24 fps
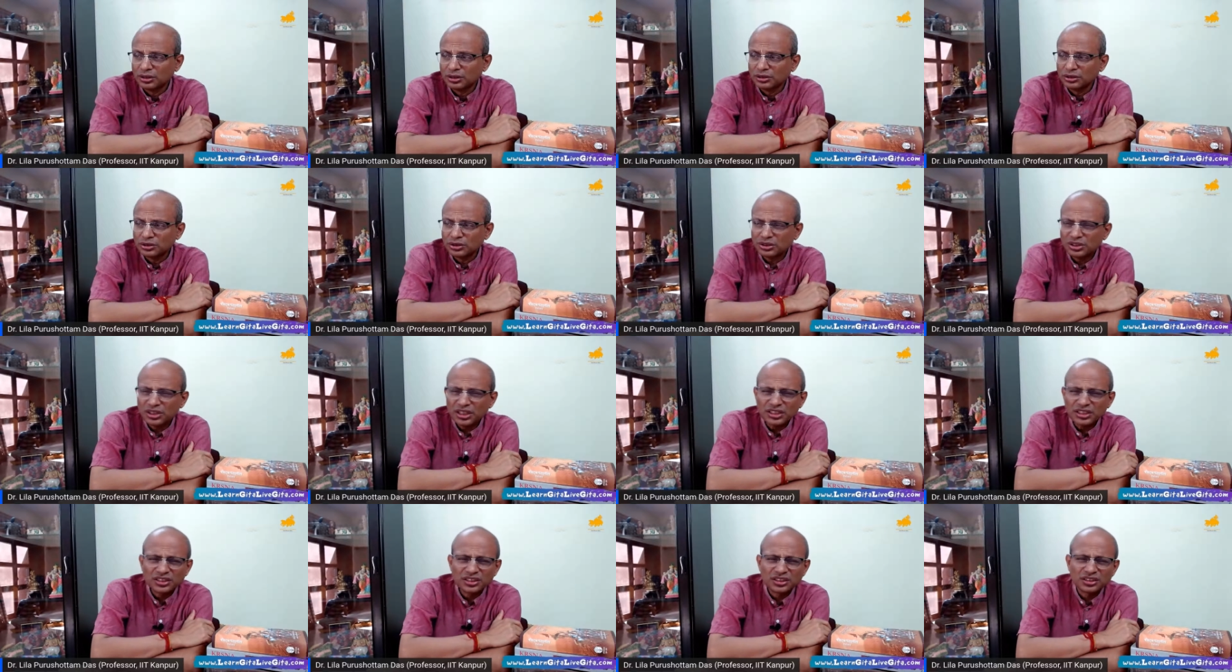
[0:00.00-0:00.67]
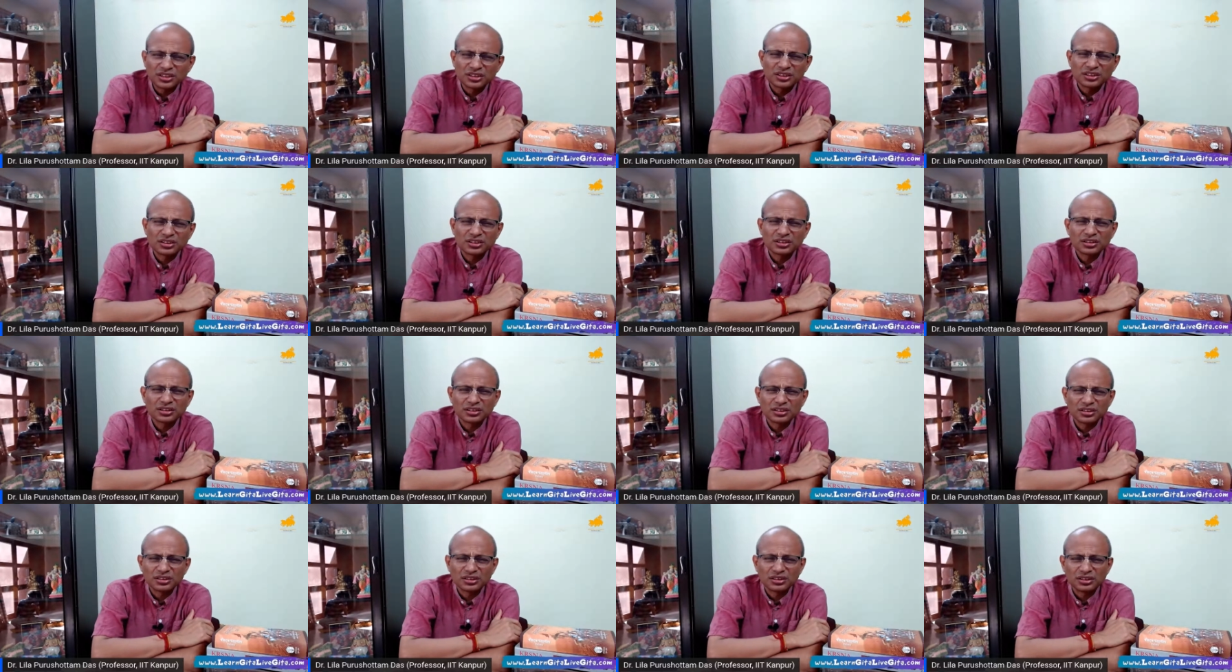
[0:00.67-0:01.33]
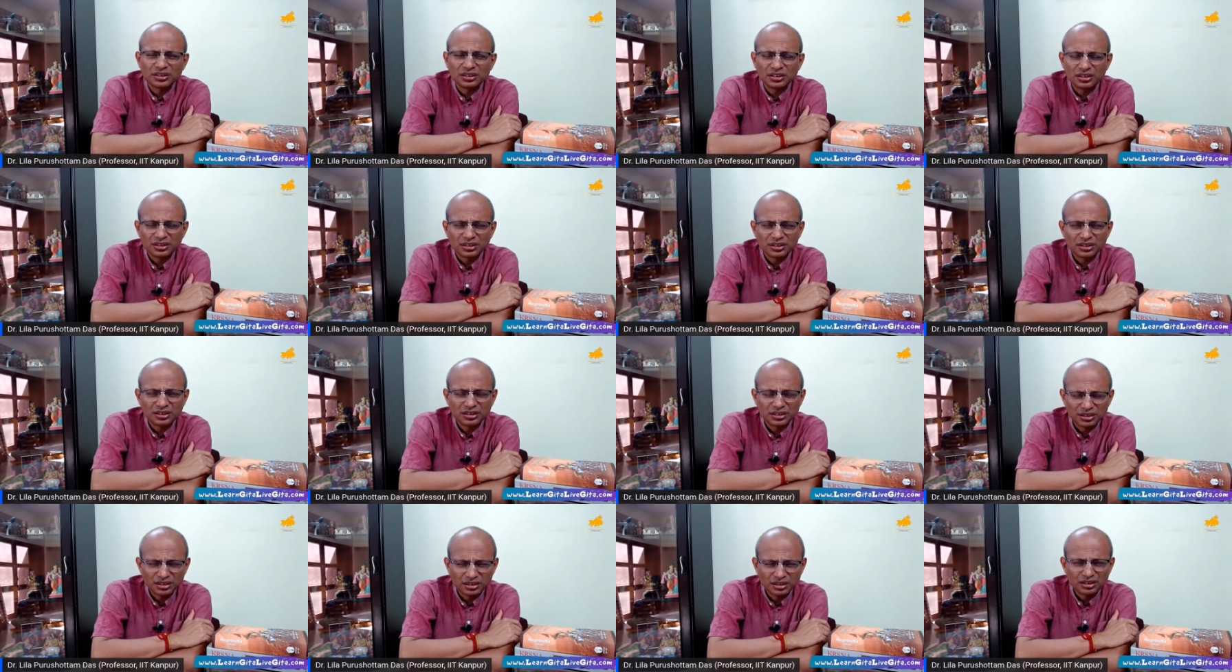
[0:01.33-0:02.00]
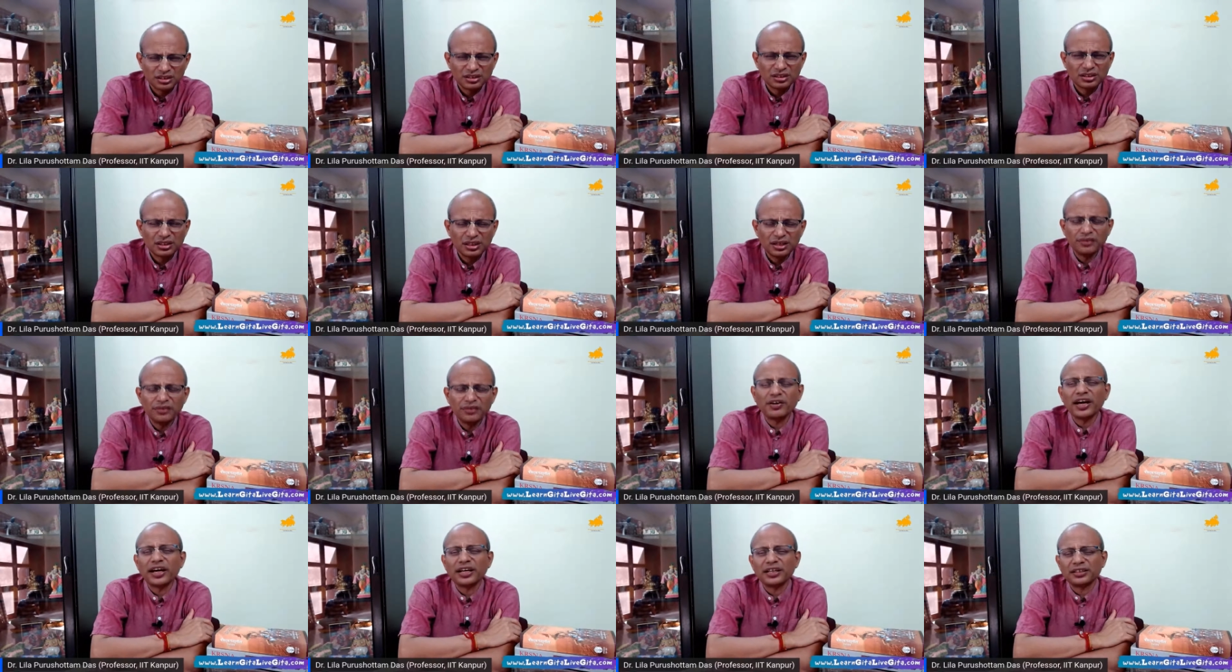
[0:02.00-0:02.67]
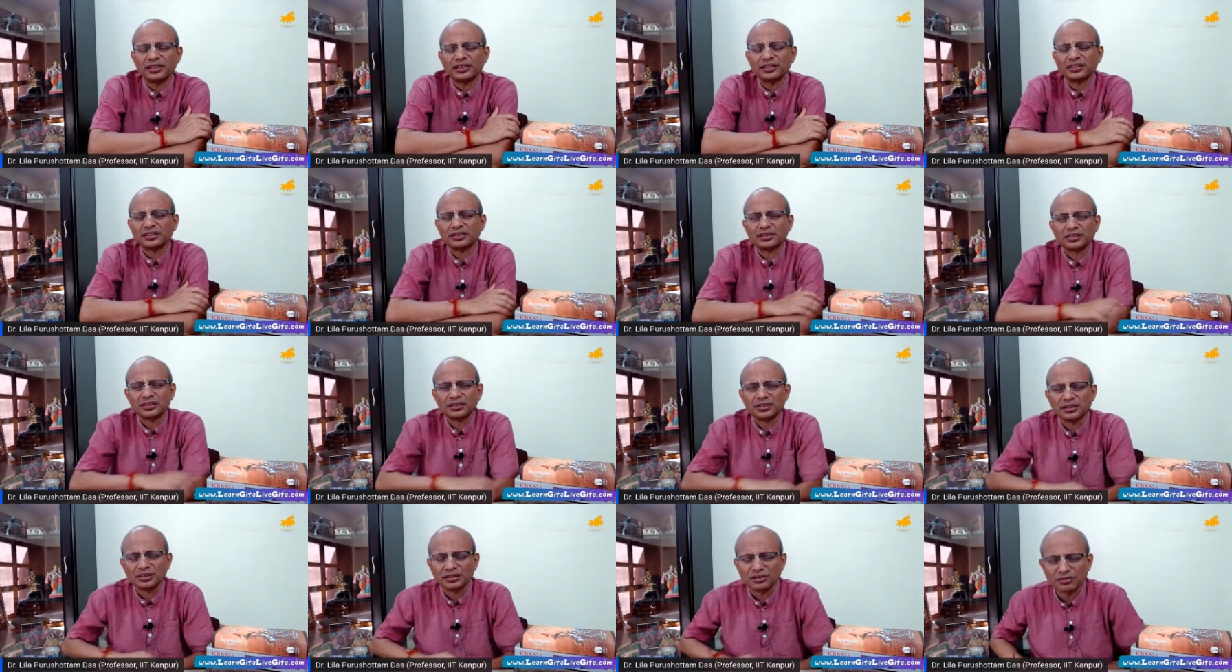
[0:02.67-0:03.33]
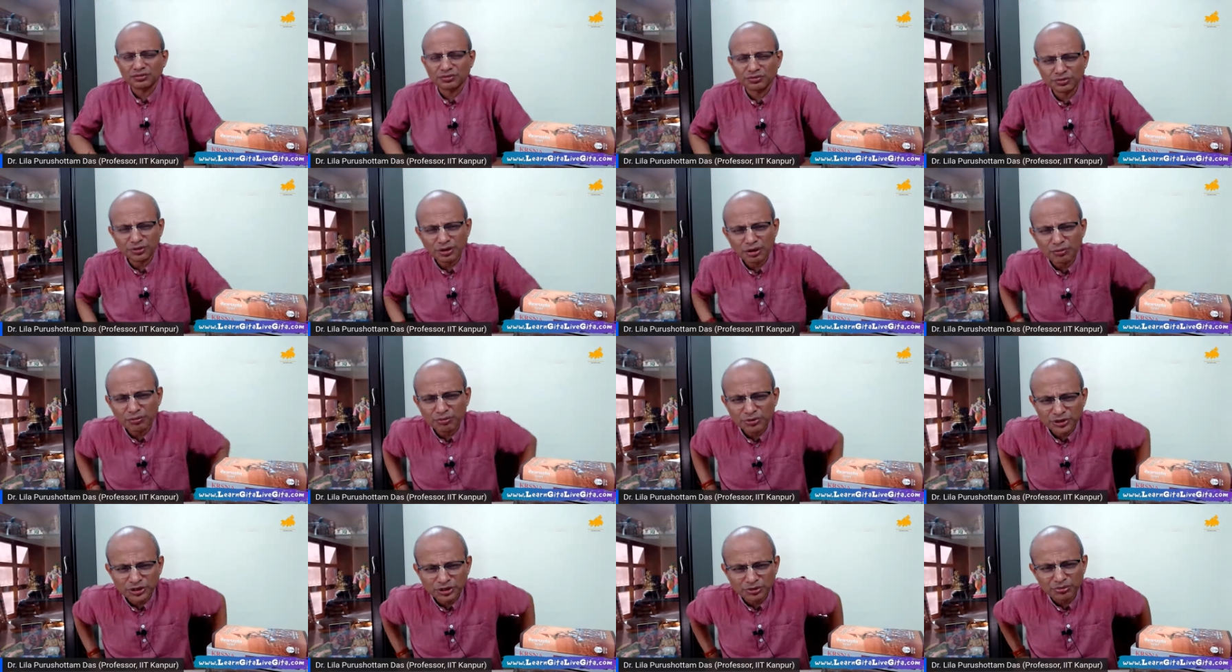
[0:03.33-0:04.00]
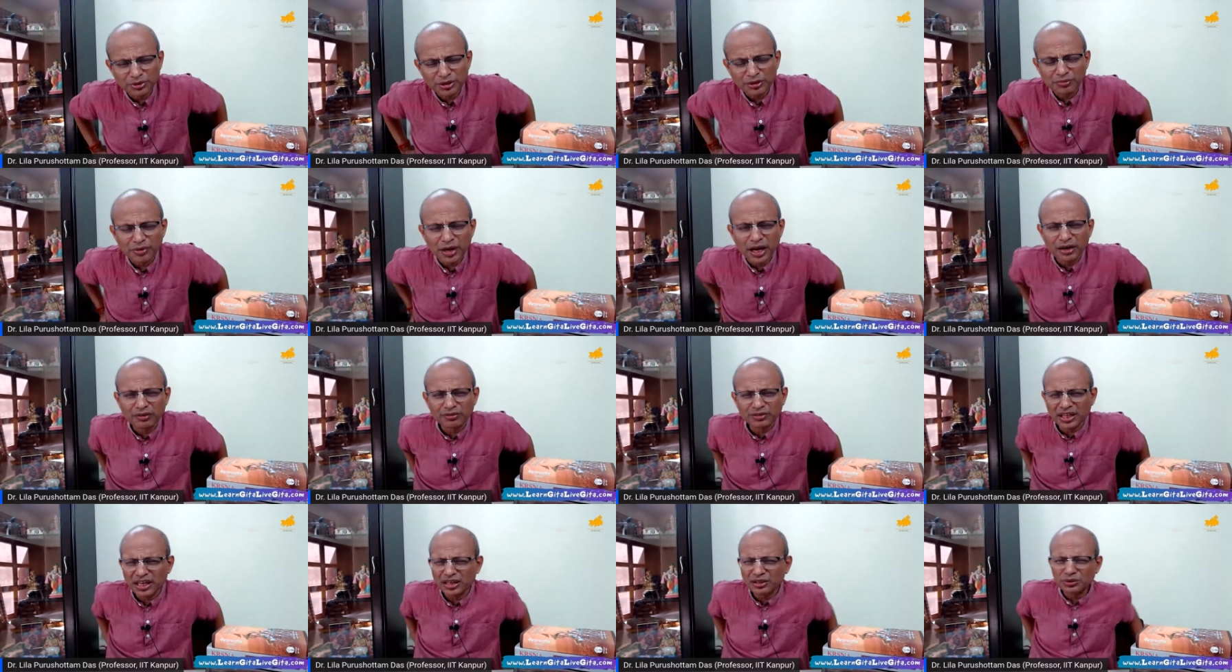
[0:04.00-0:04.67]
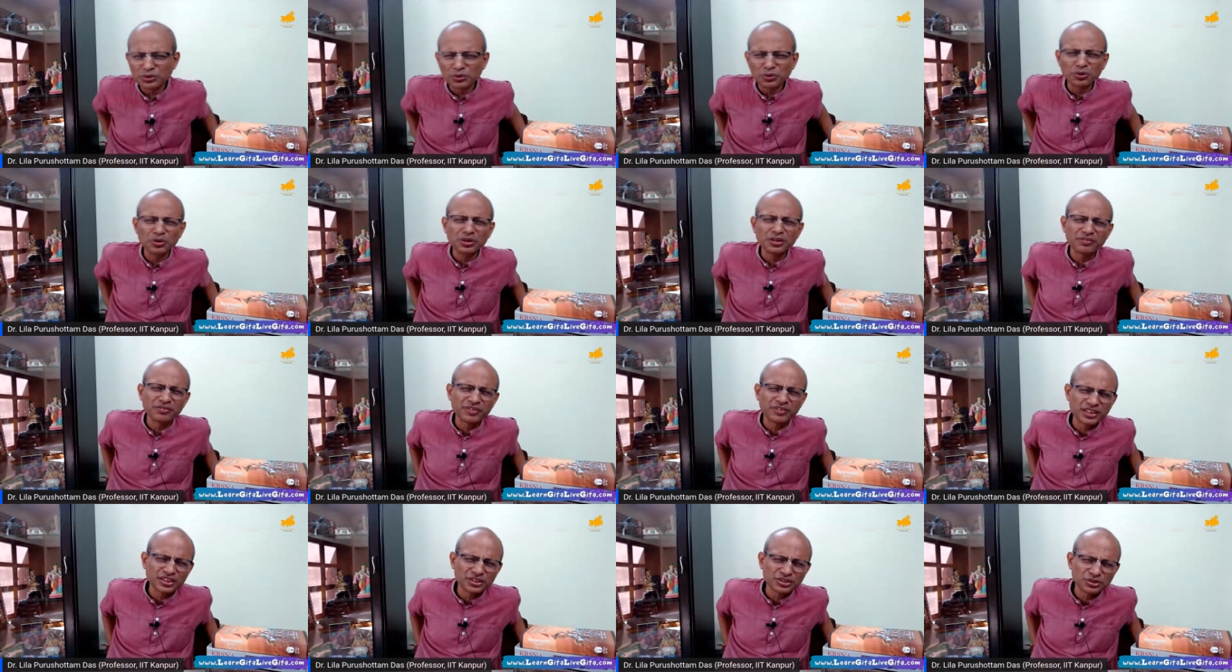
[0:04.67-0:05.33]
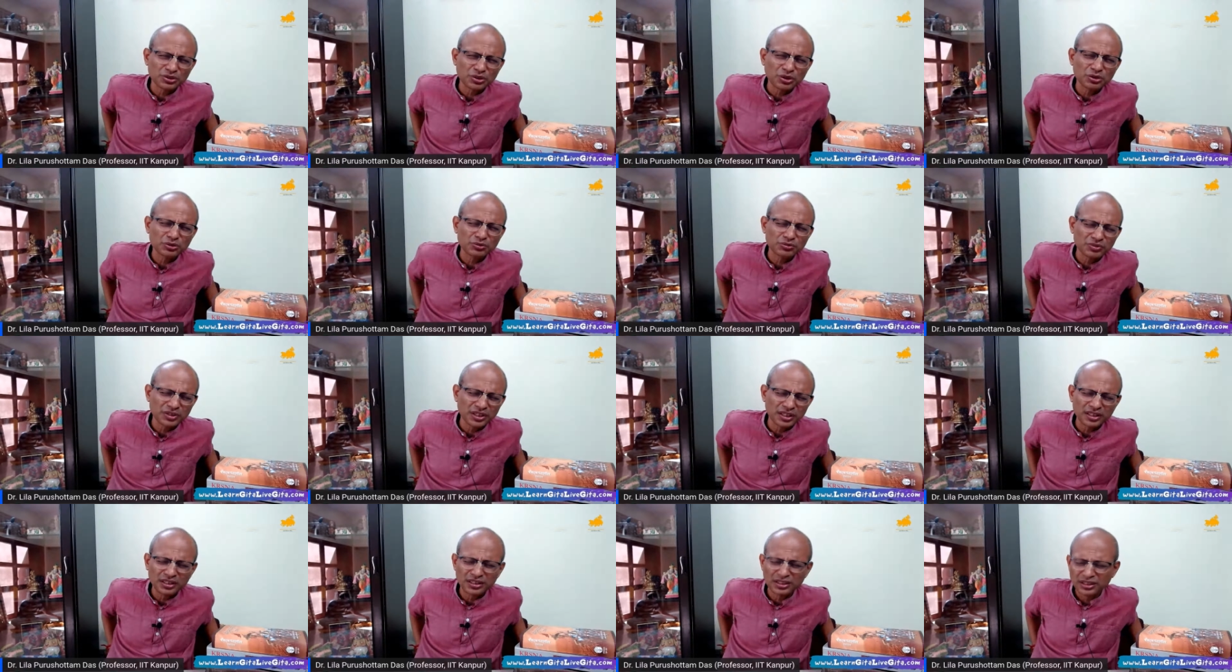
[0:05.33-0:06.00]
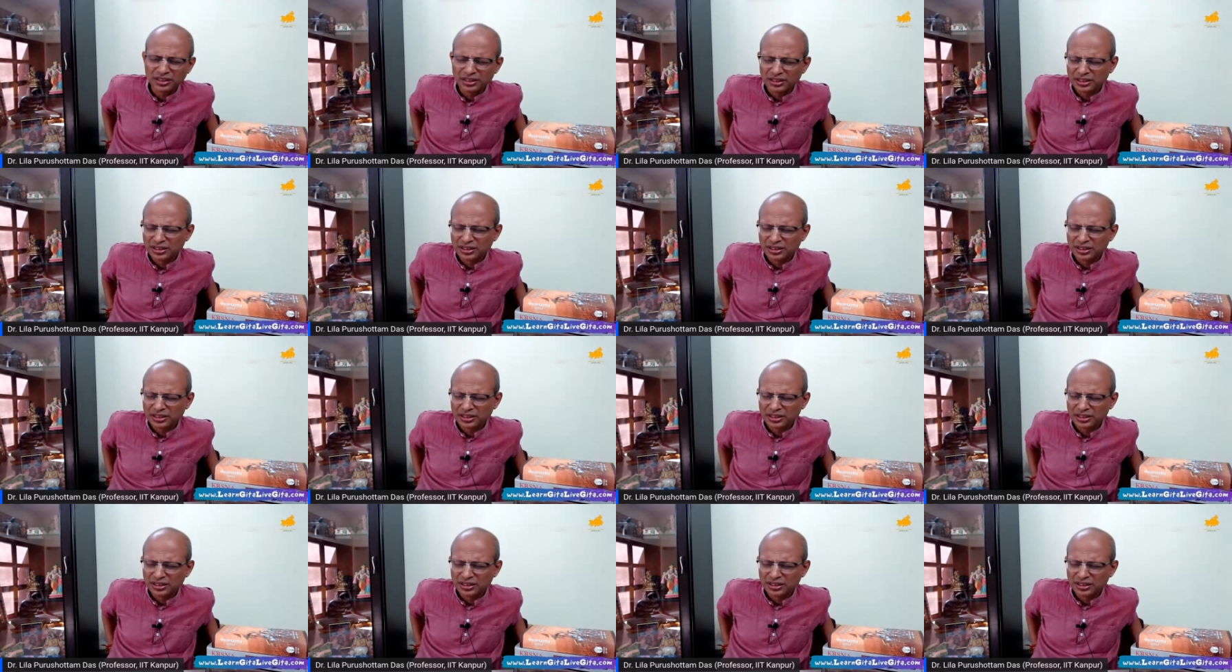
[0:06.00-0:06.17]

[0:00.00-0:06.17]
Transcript: So this event from Srimad Bhagavatam, I told a very short way.